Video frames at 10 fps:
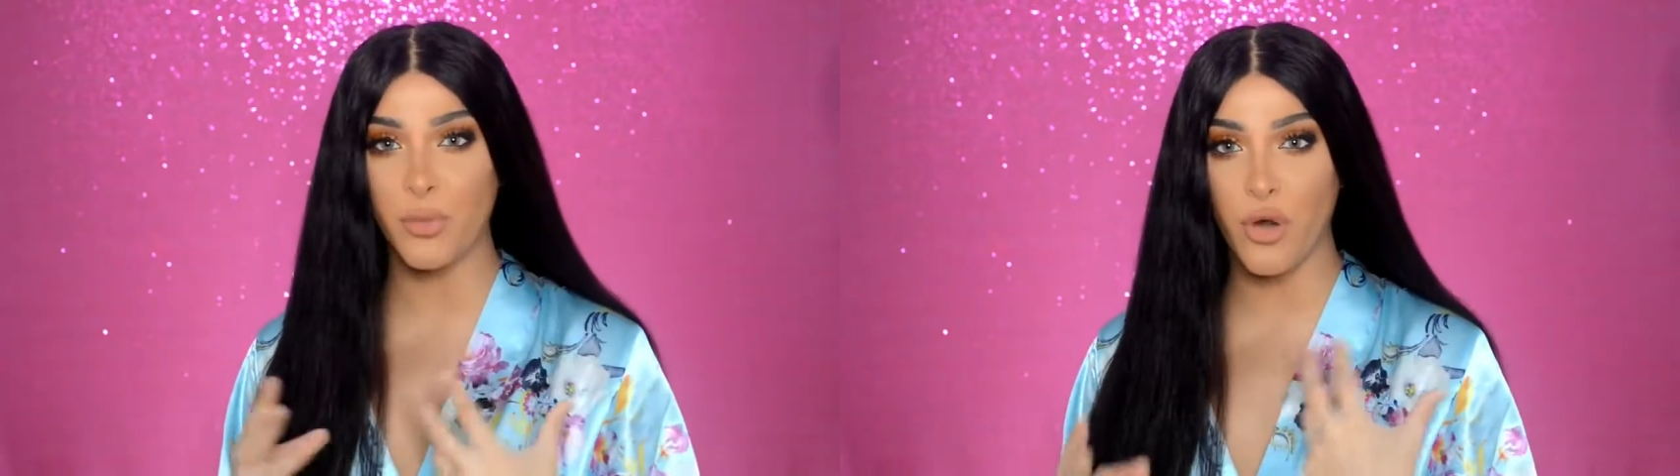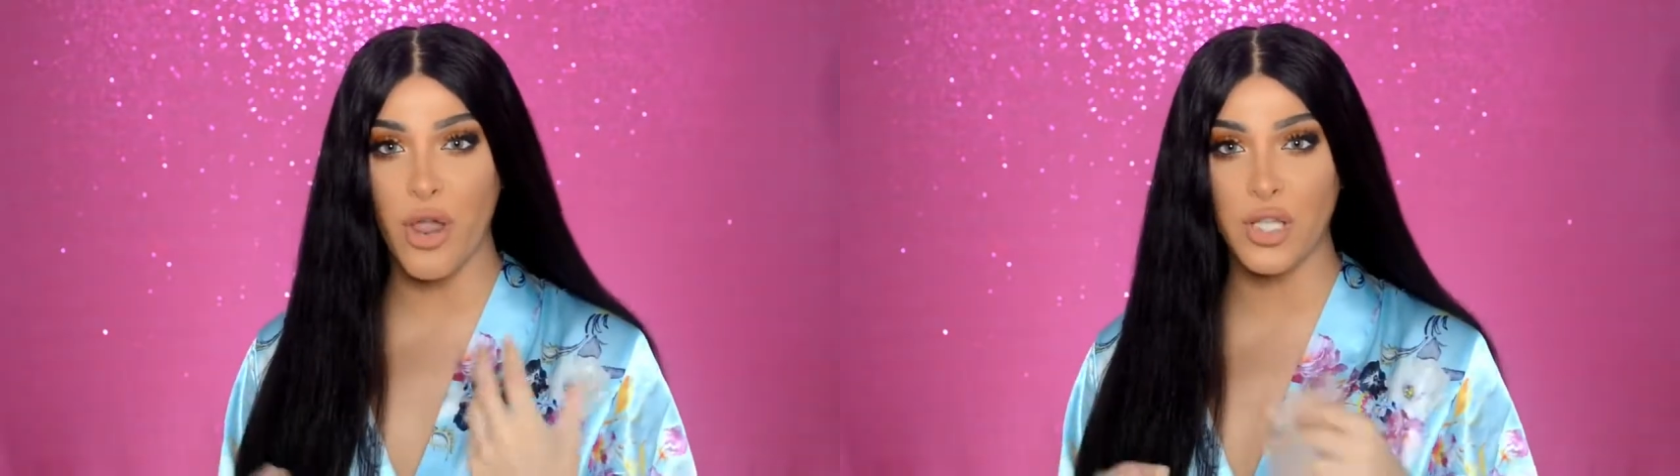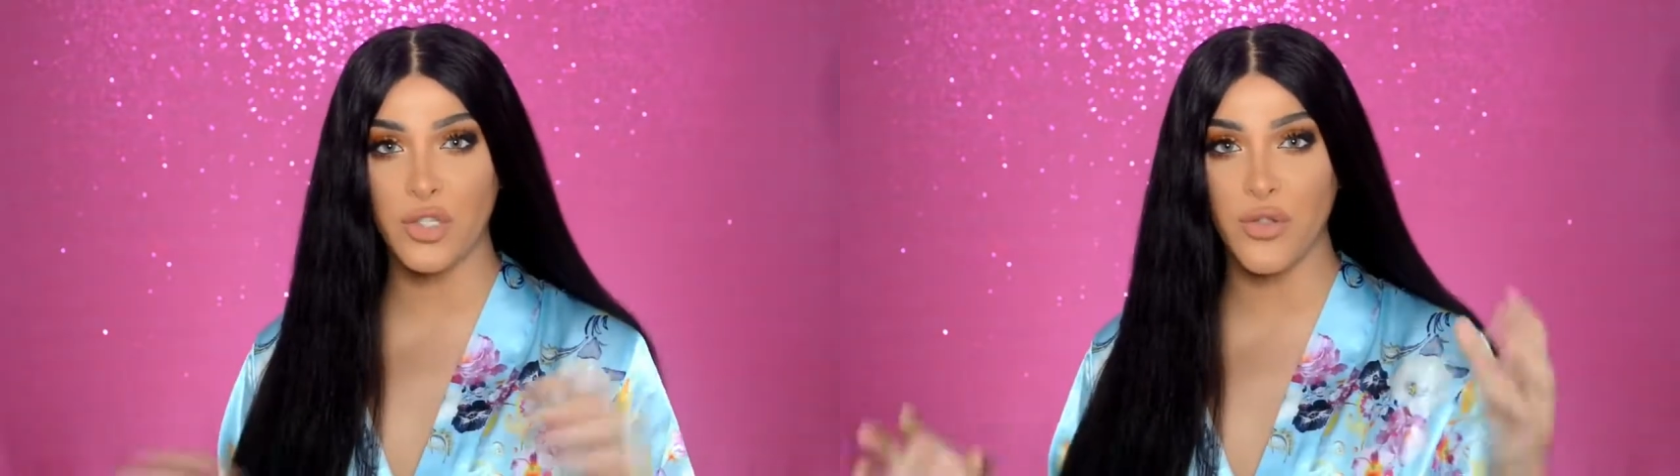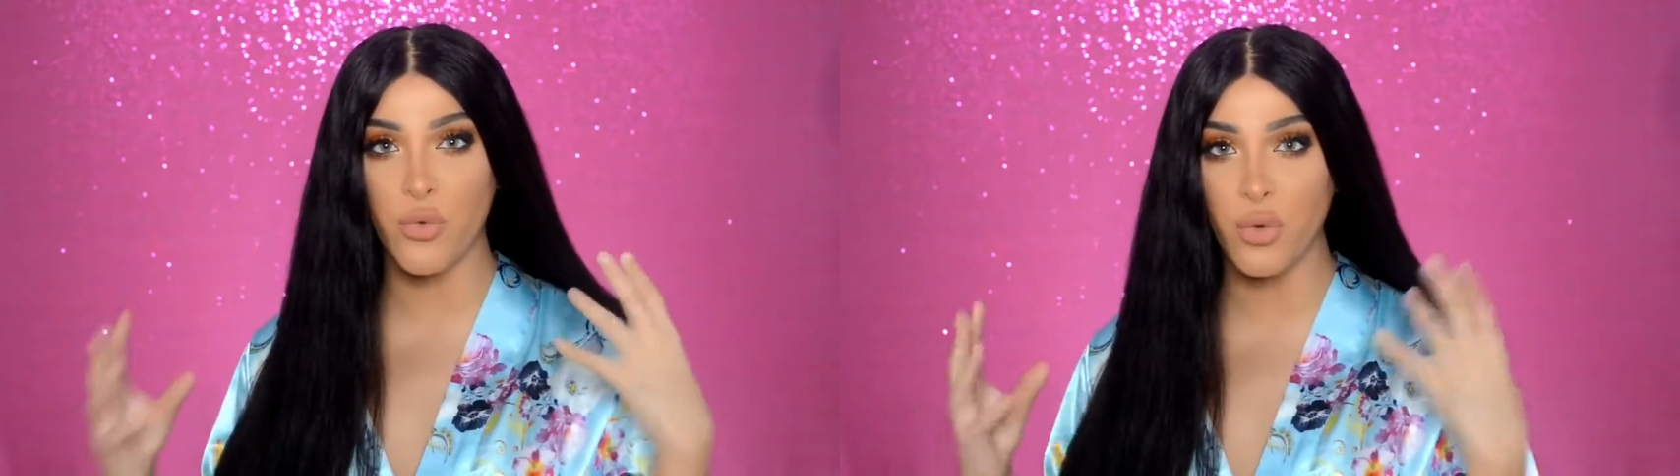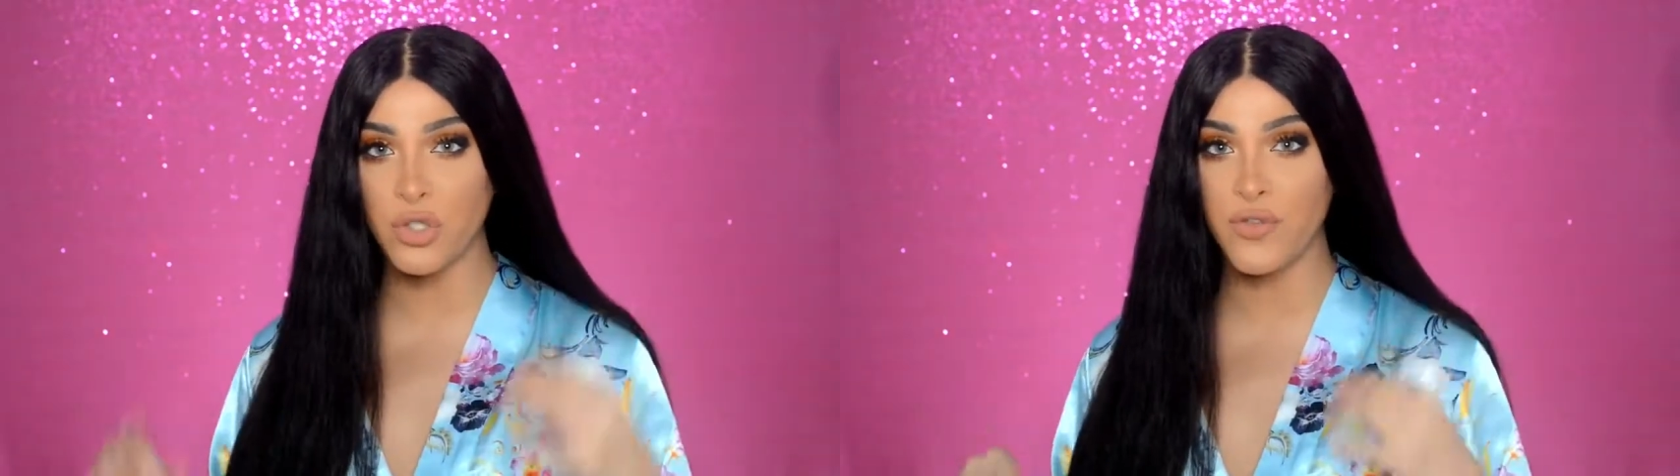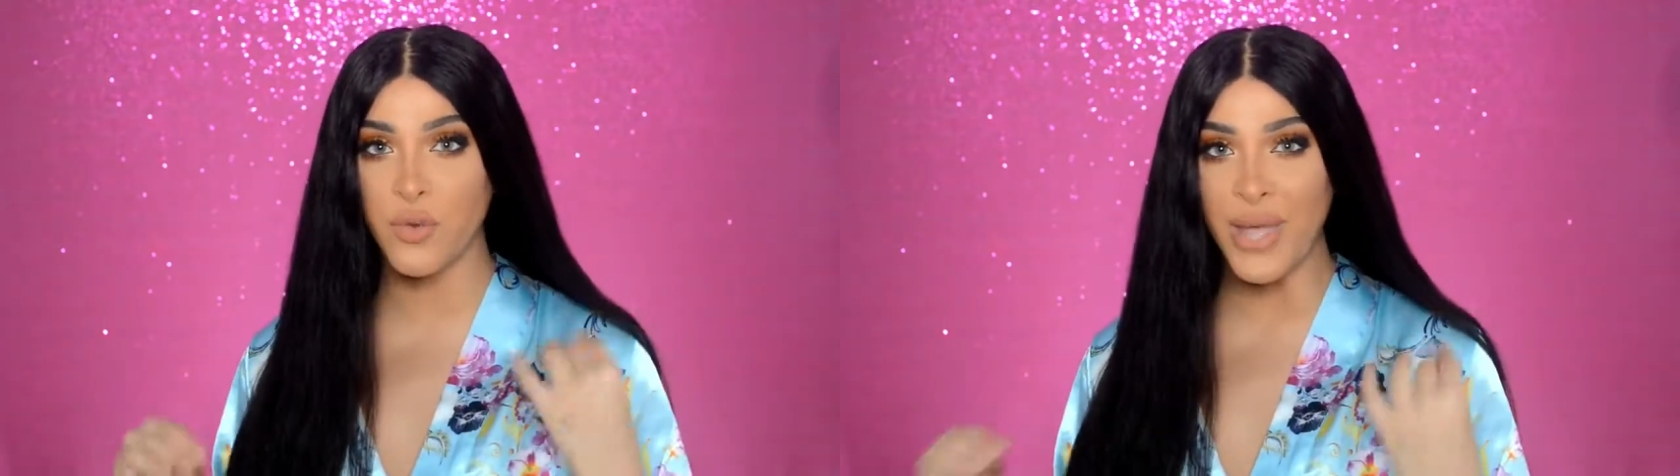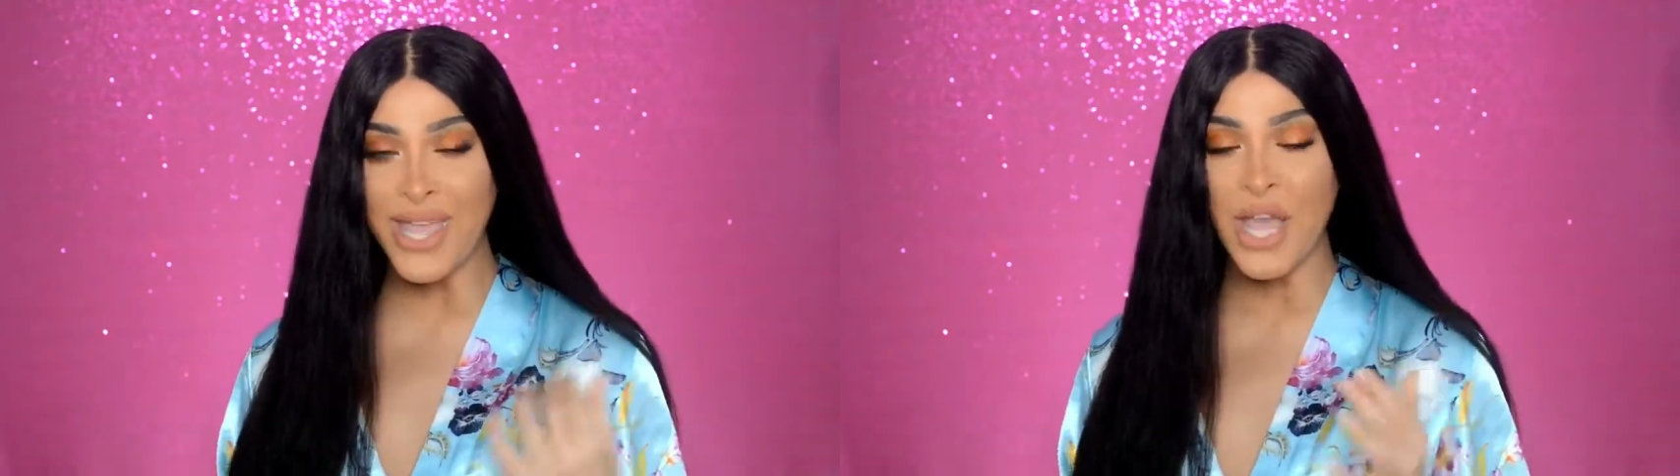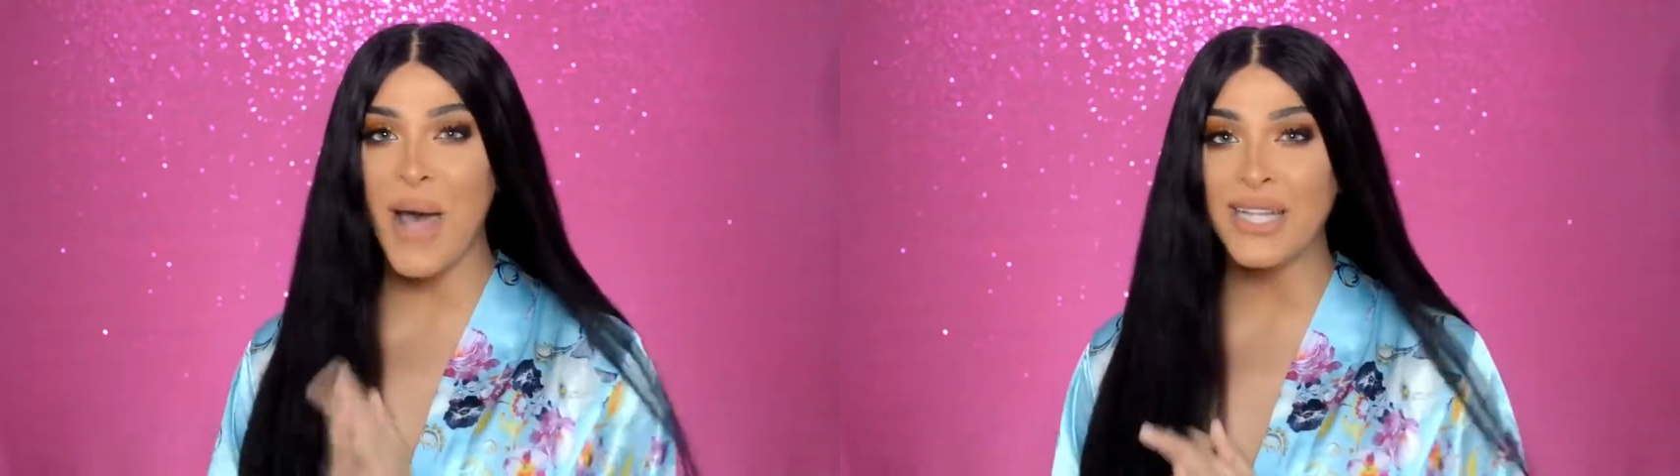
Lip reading: products on the roots of the wig,